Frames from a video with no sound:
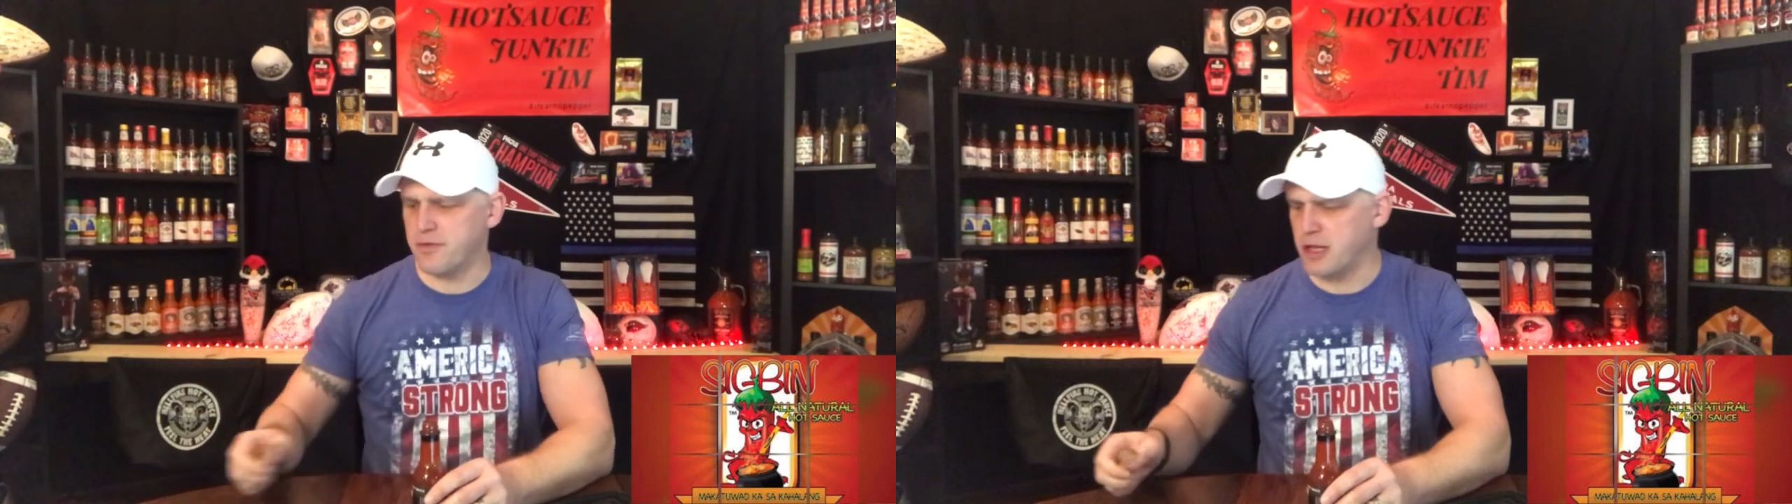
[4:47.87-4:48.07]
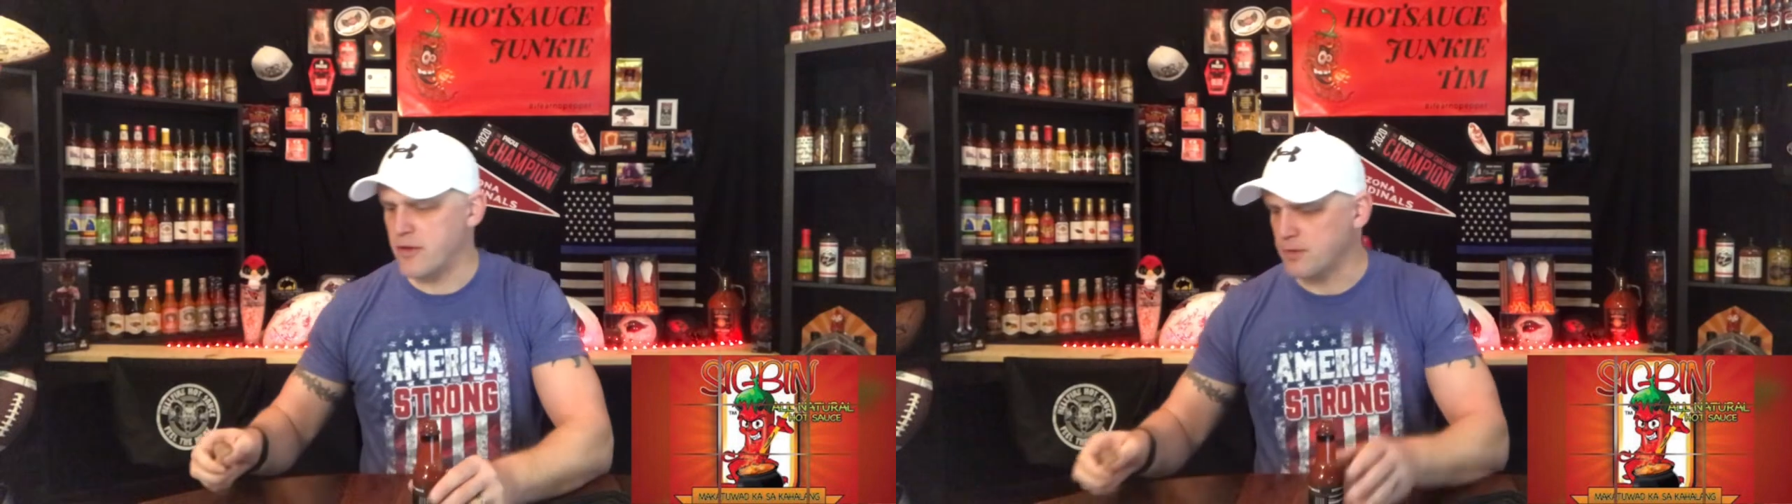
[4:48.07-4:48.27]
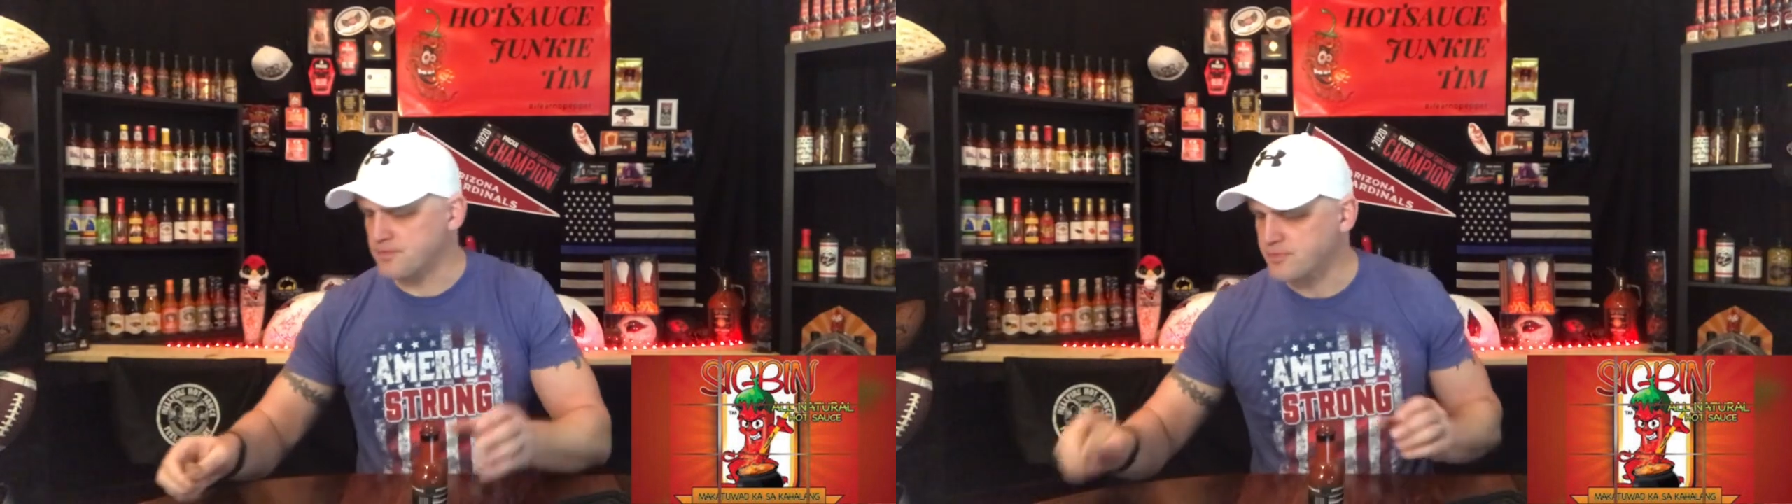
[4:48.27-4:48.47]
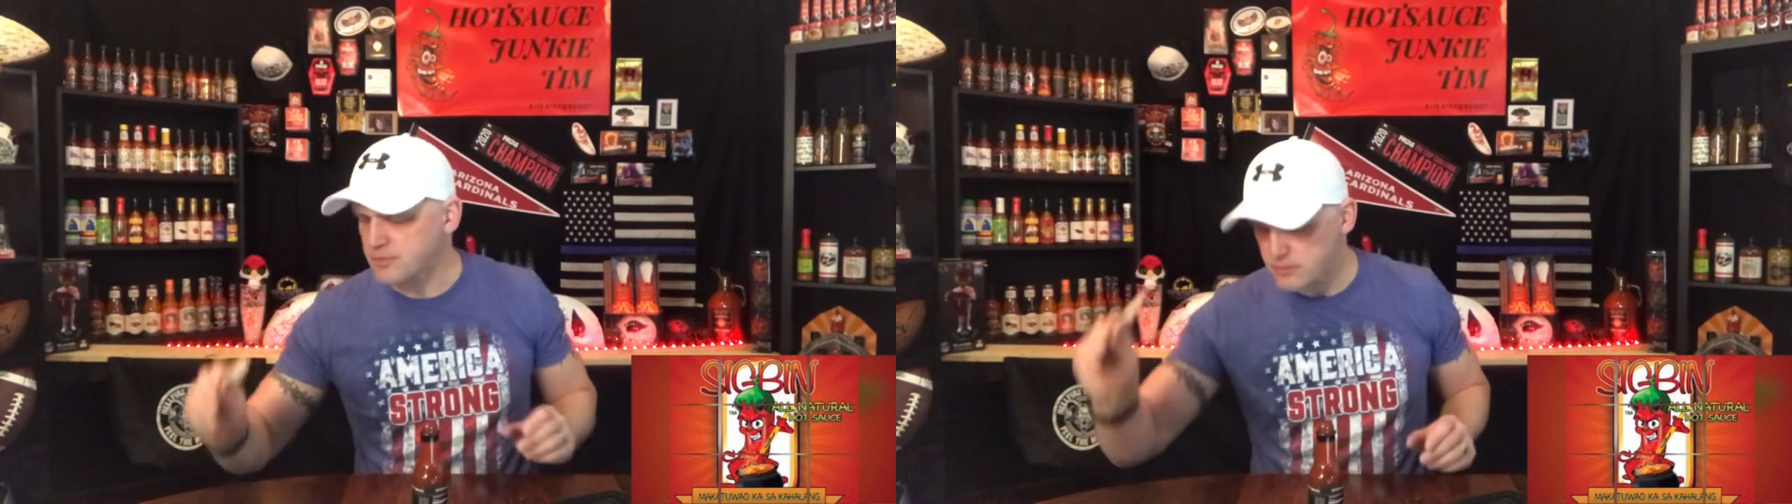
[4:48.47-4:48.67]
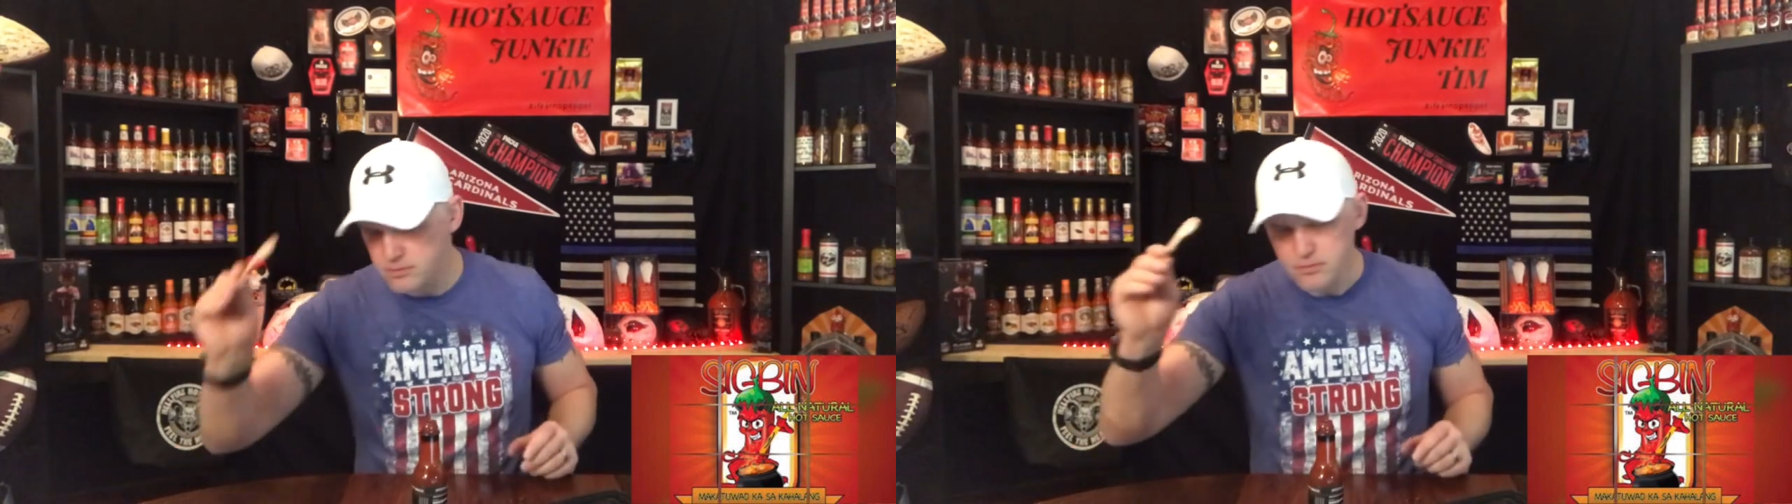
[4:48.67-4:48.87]
flavor
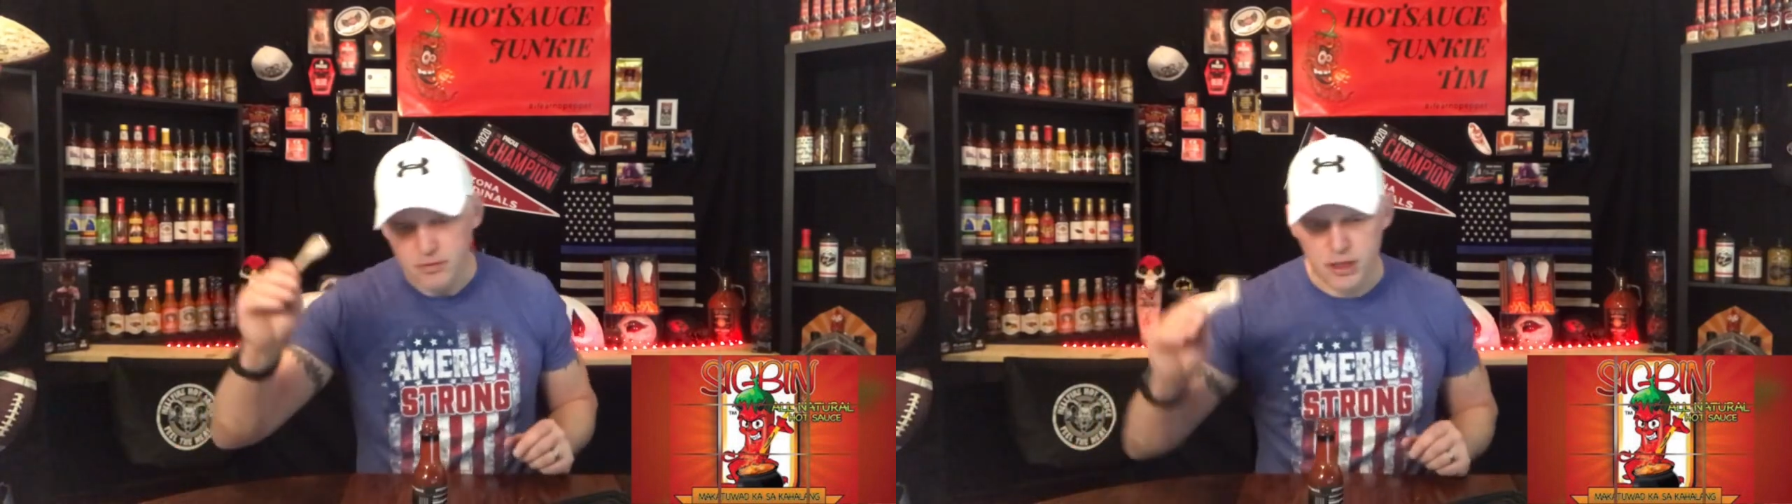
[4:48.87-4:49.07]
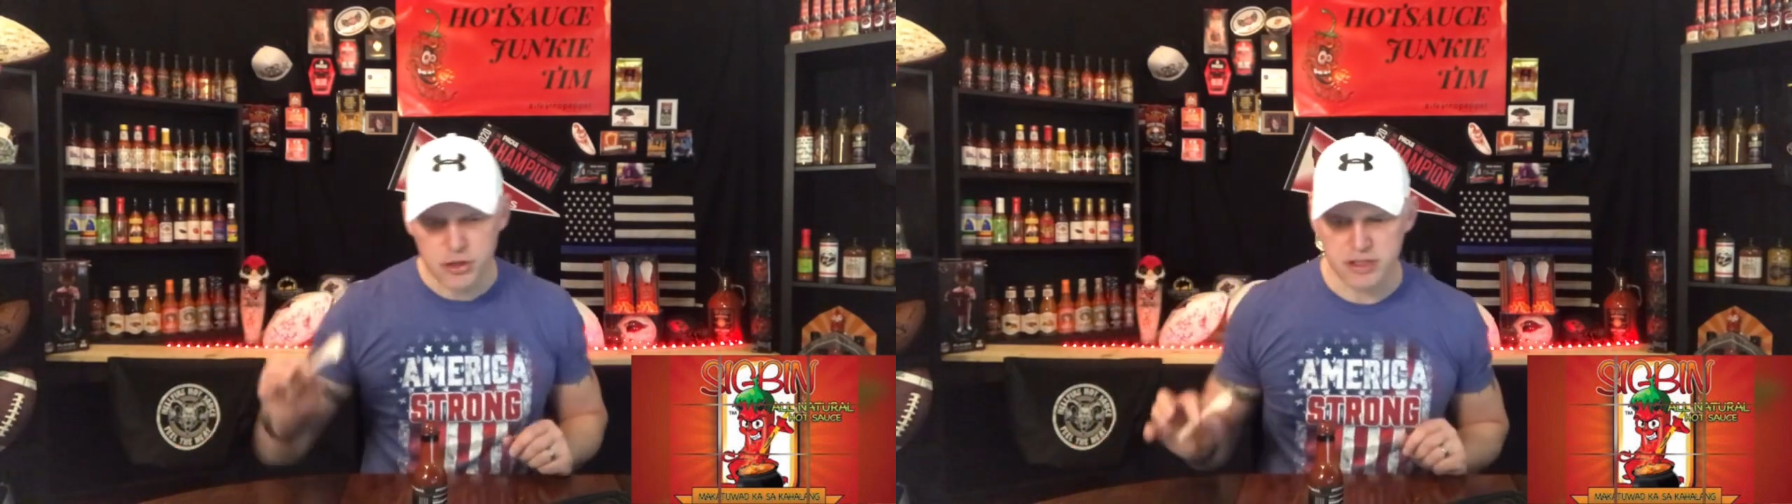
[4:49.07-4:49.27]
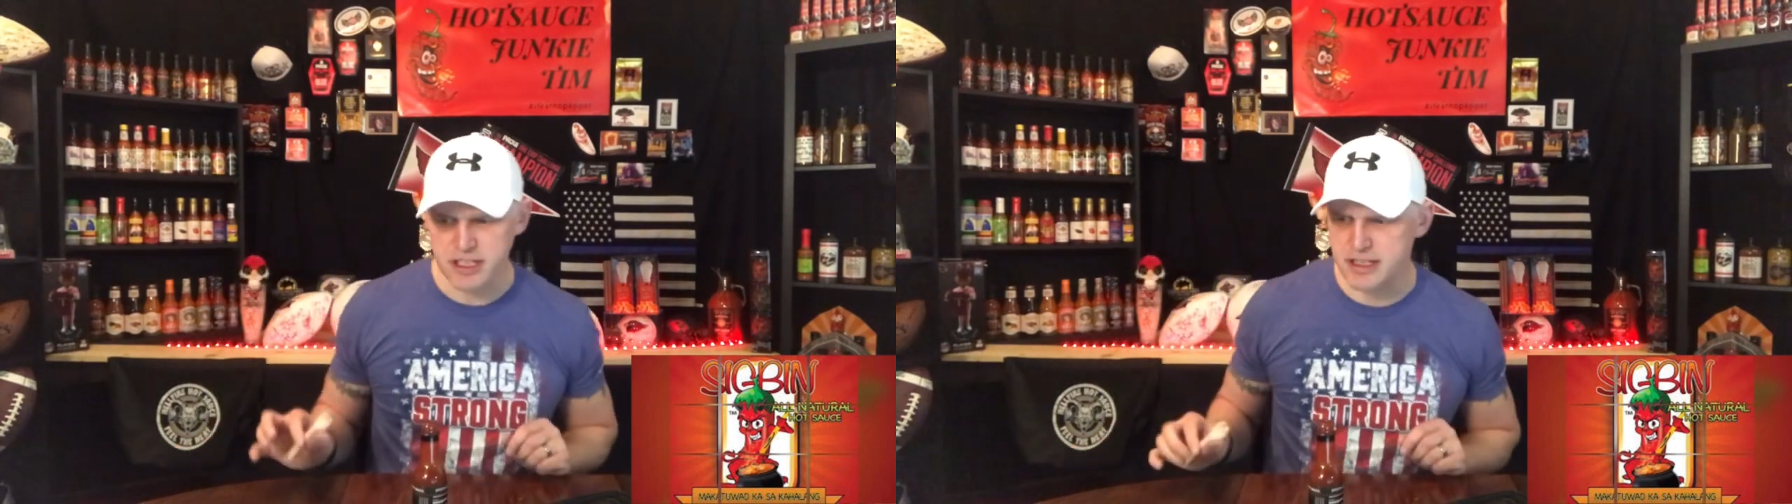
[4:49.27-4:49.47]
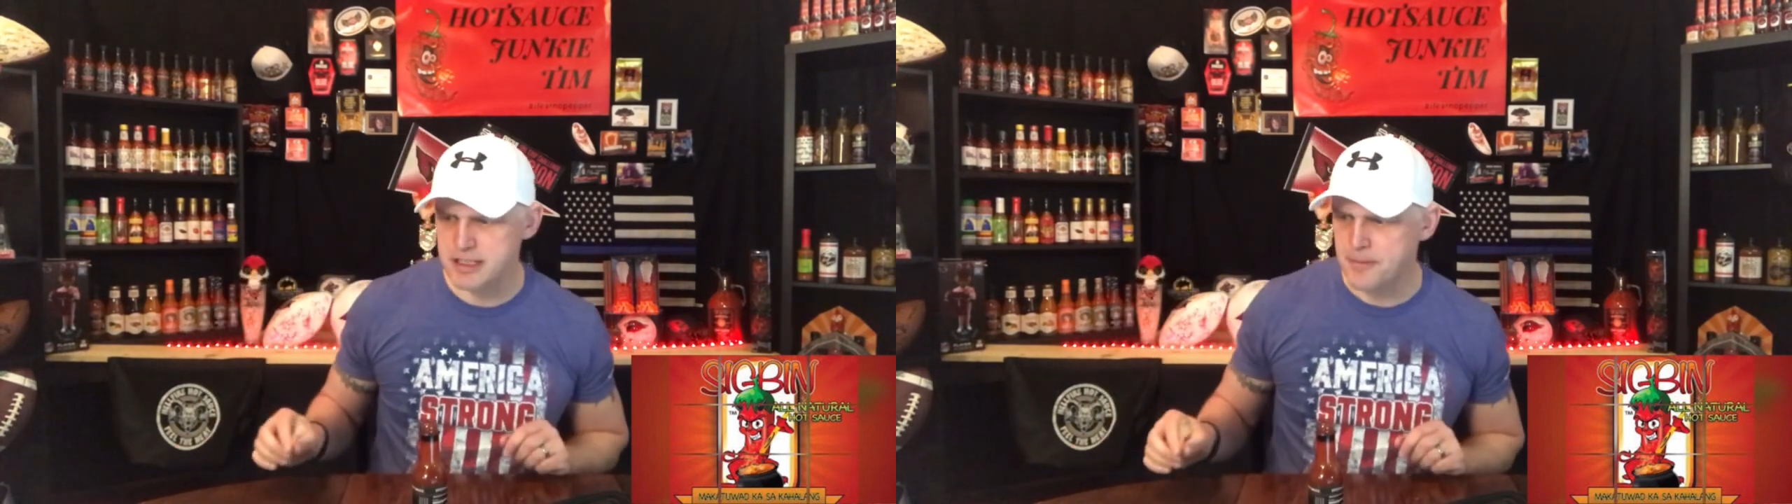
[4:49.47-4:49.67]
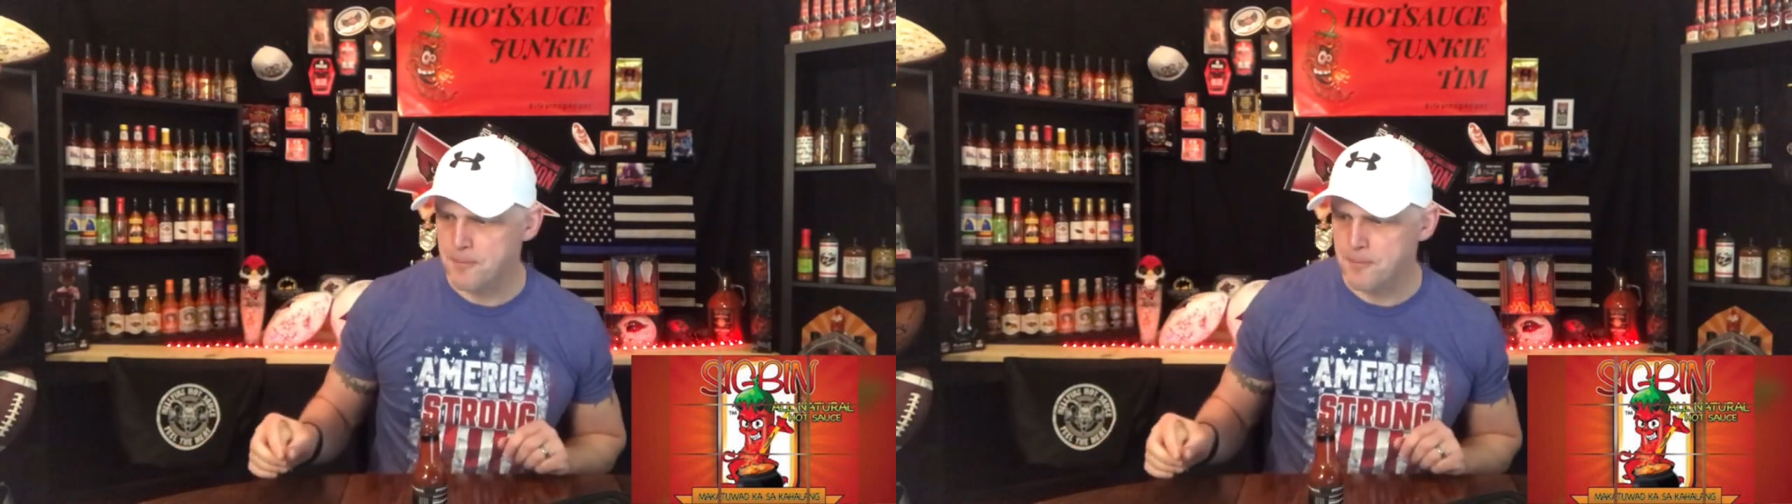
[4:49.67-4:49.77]
using this.